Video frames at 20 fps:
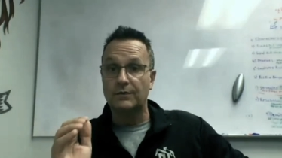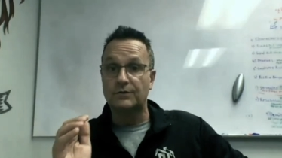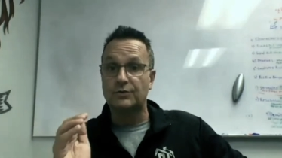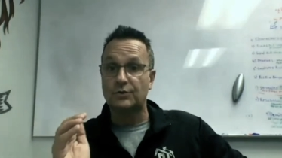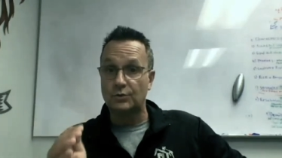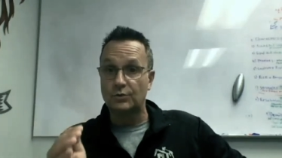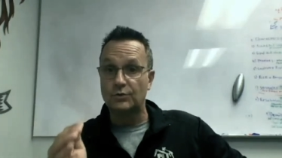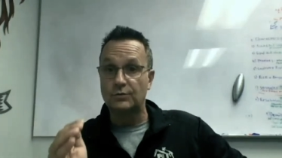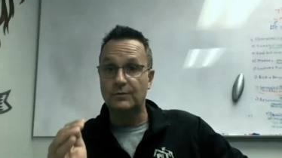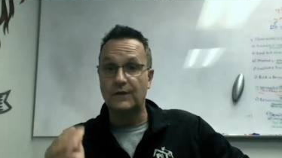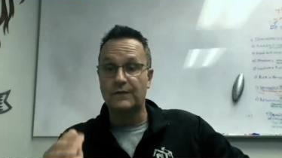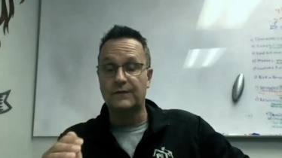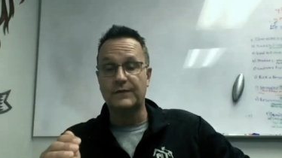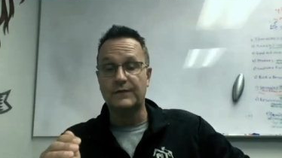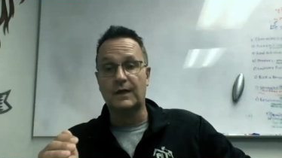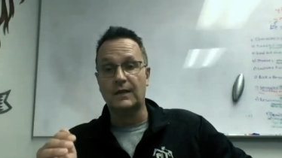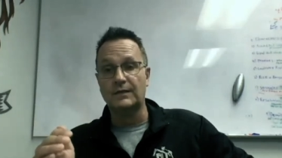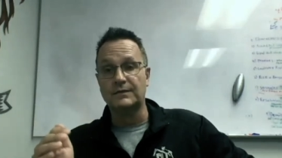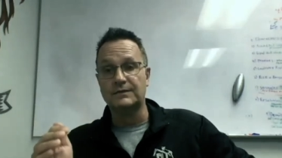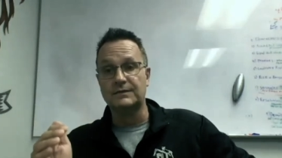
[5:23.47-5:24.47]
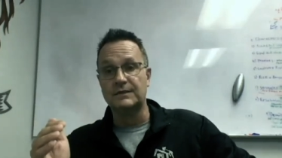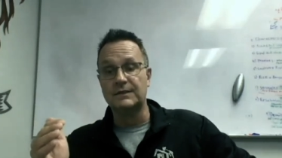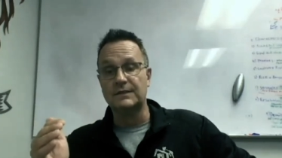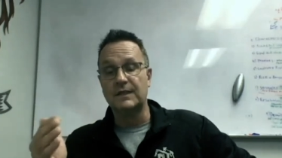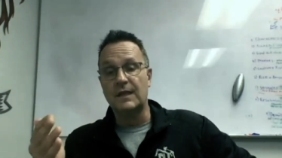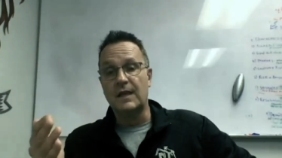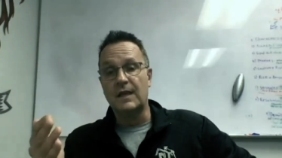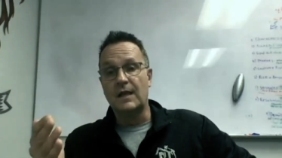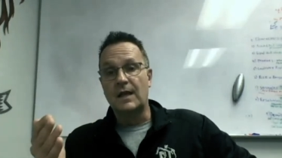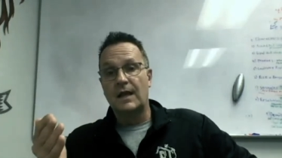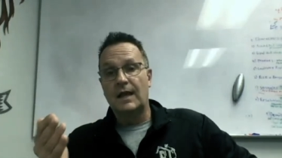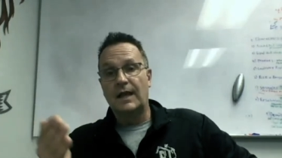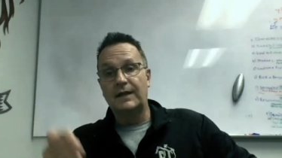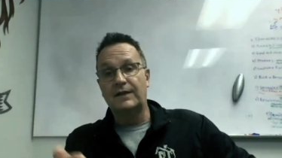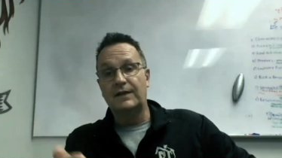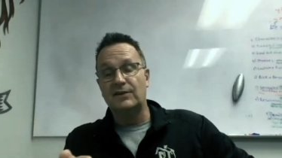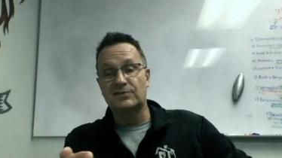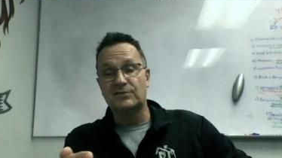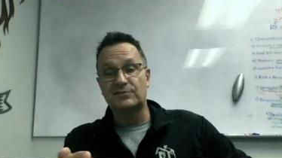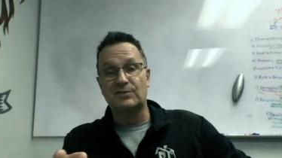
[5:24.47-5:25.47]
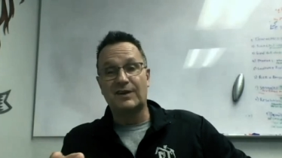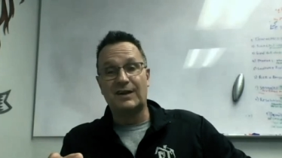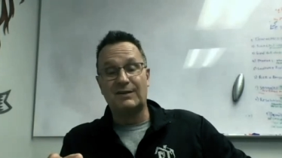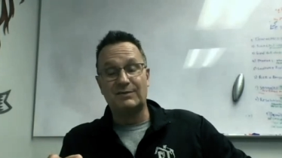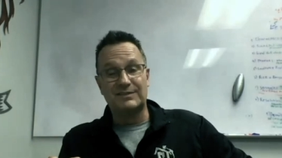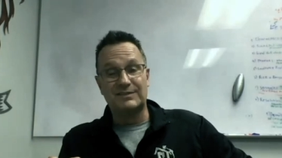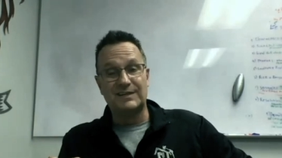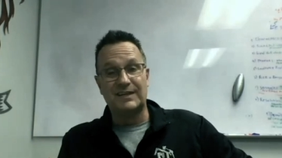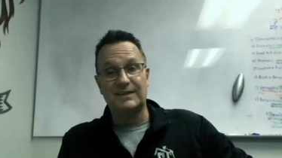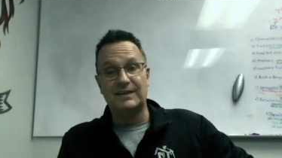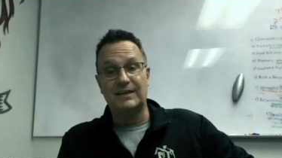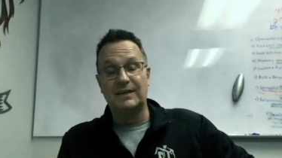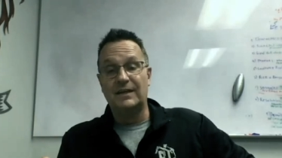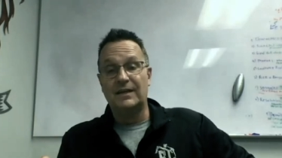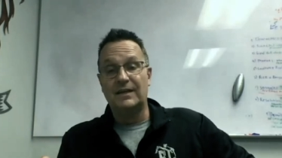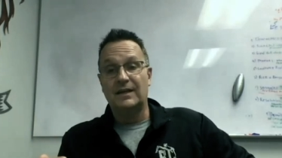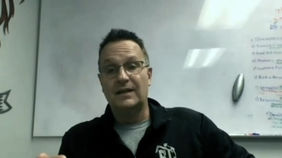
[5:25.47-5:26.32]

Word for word: a true methodology. And here's what I'll tell you: